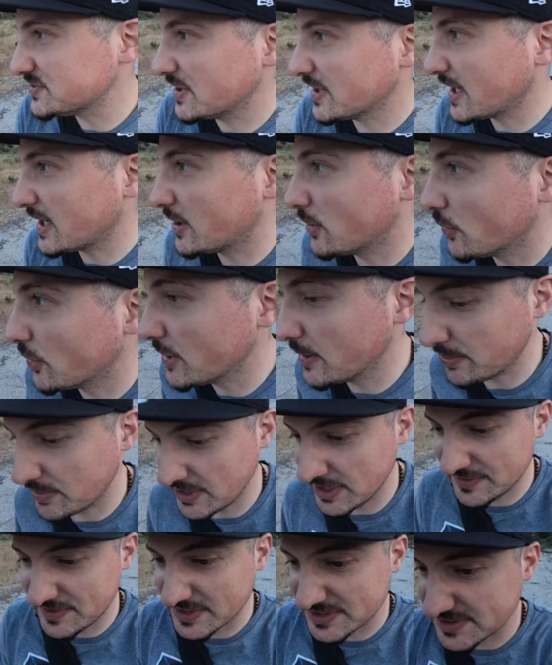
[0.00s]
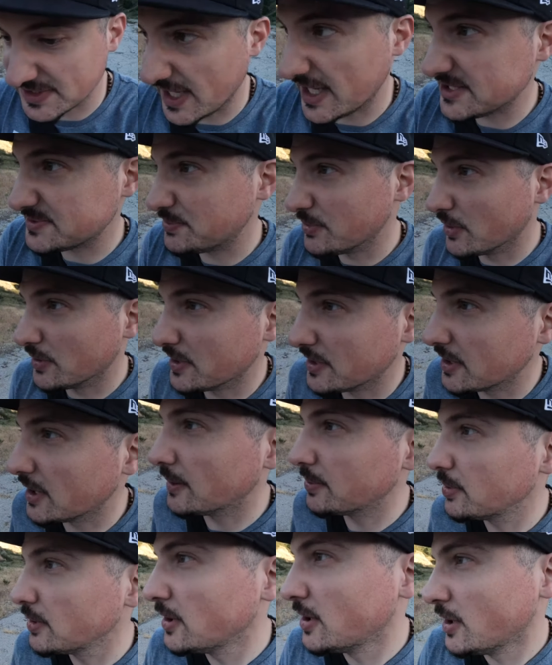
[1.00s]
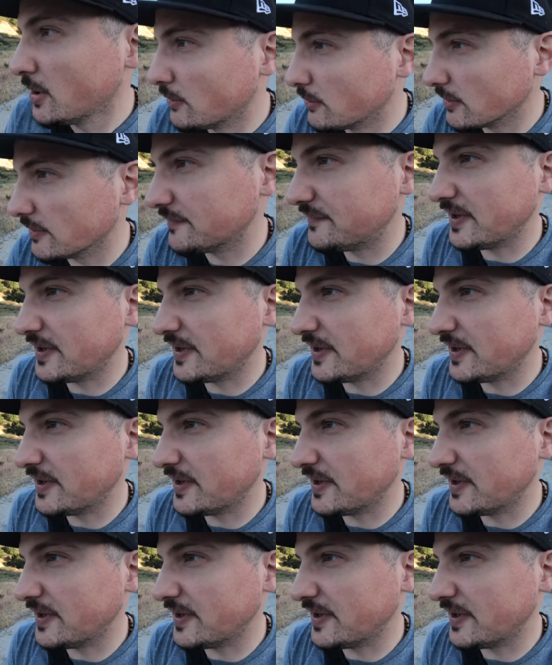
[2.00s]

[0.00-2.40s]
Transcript: so I gotta hurry up and hit this last building up real